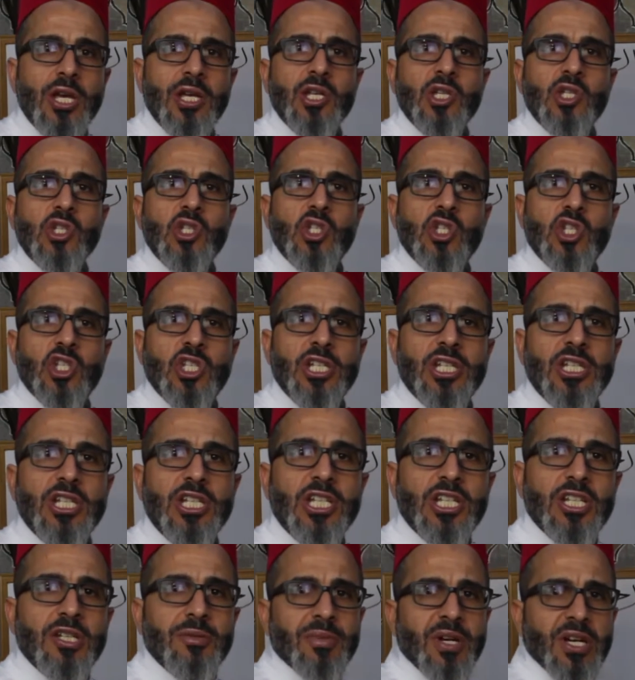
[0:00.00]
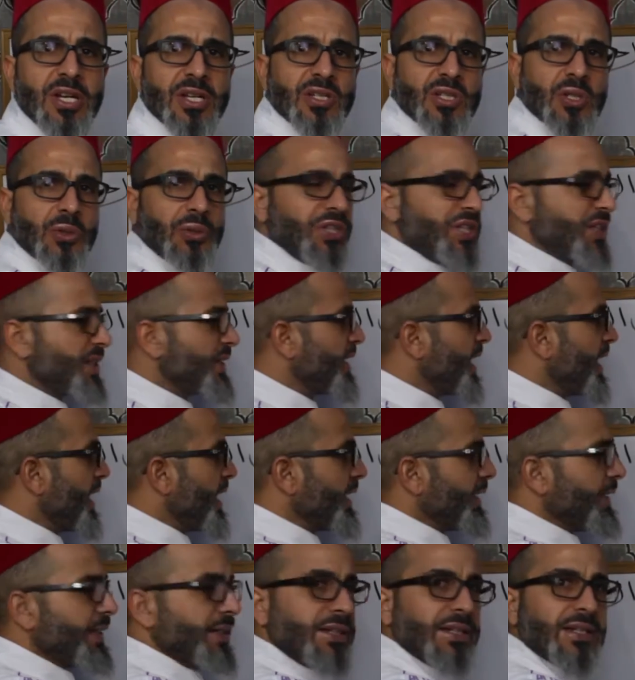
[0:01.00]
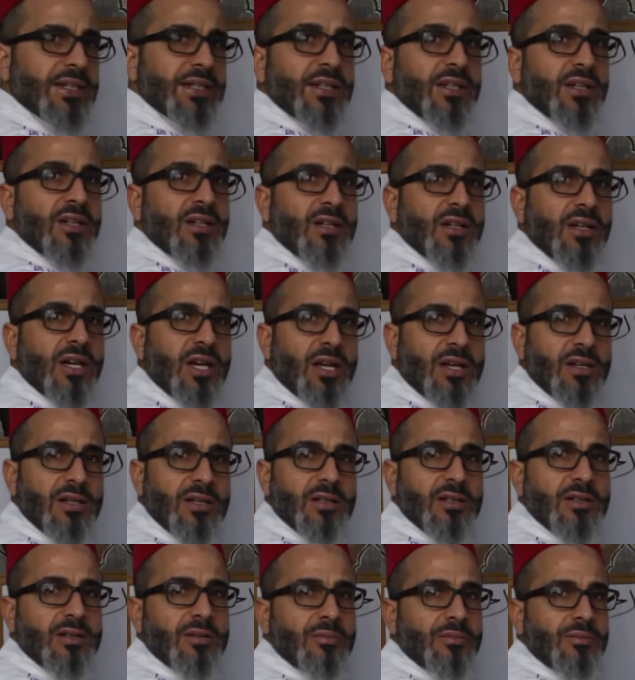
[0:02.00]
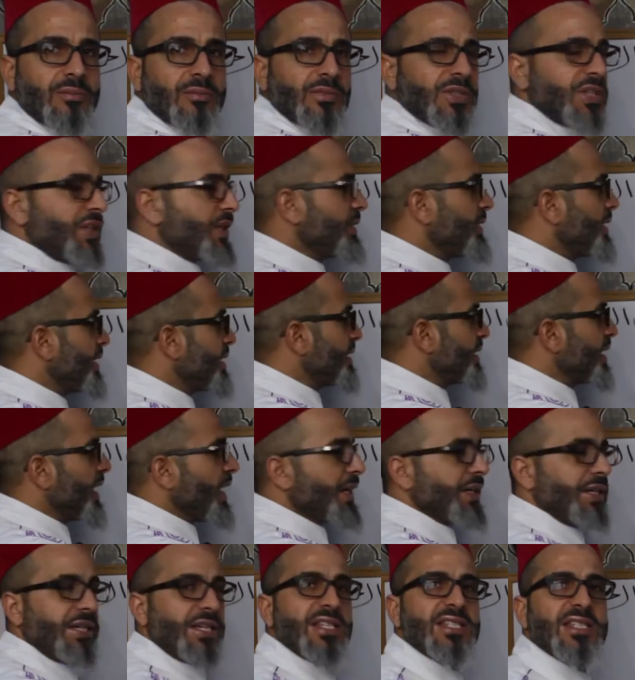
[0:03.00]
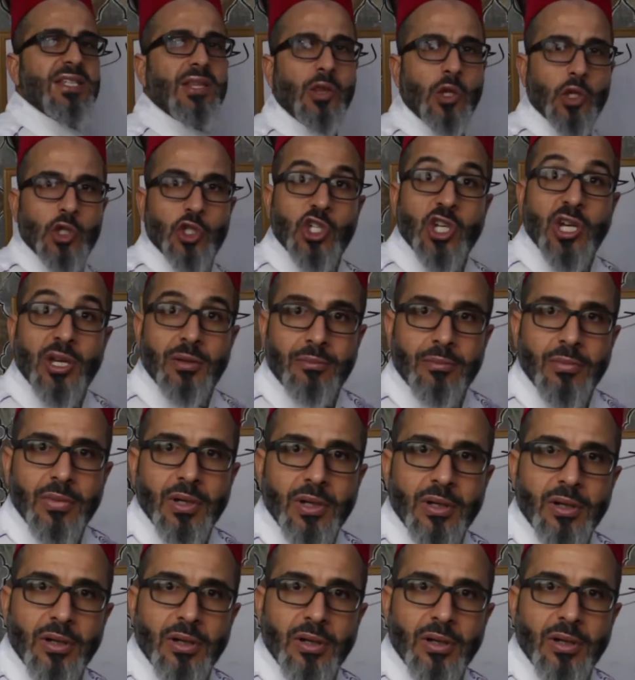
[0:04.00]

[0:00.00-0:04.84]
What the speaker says: Jim. So this guy, he's at the gym.